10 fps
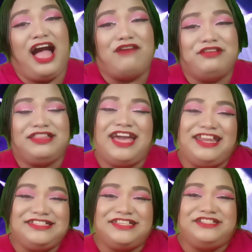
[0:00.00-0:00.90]
it,
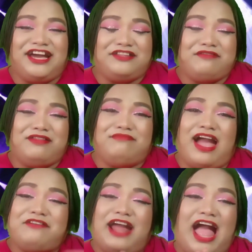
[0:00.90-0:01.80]
ladies and gentlemen, my
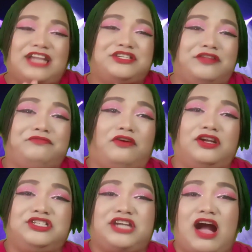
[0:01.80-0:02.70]
reaction for
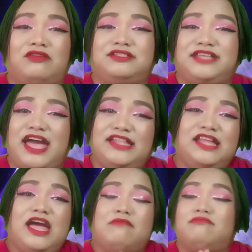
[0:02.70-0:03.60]
ZHOU SHEN,
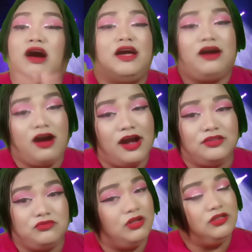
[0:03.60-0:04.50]
My Heart
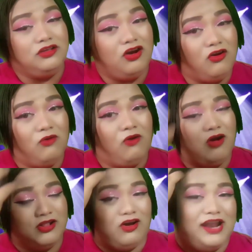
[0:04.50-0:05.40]
Will Go On.
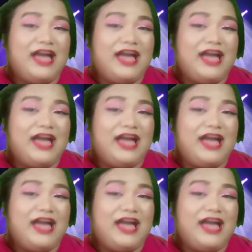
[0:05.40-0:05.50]
All I can